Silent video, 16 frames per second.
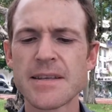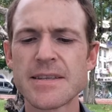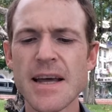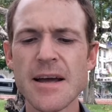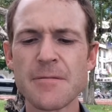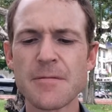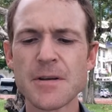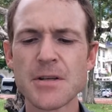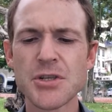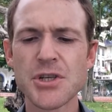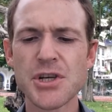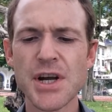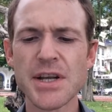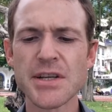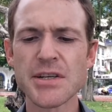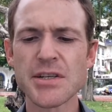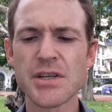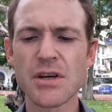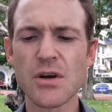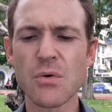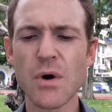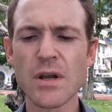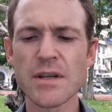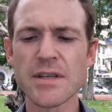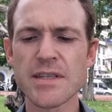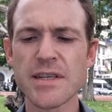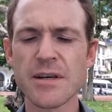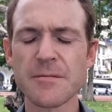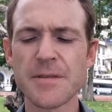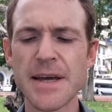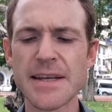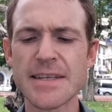Death had changed the quality
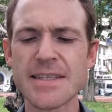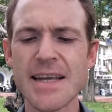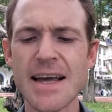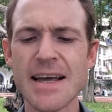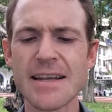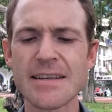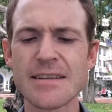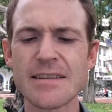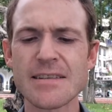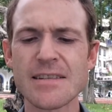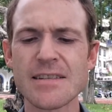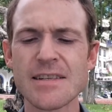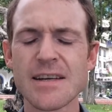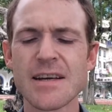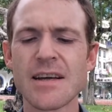of their tans,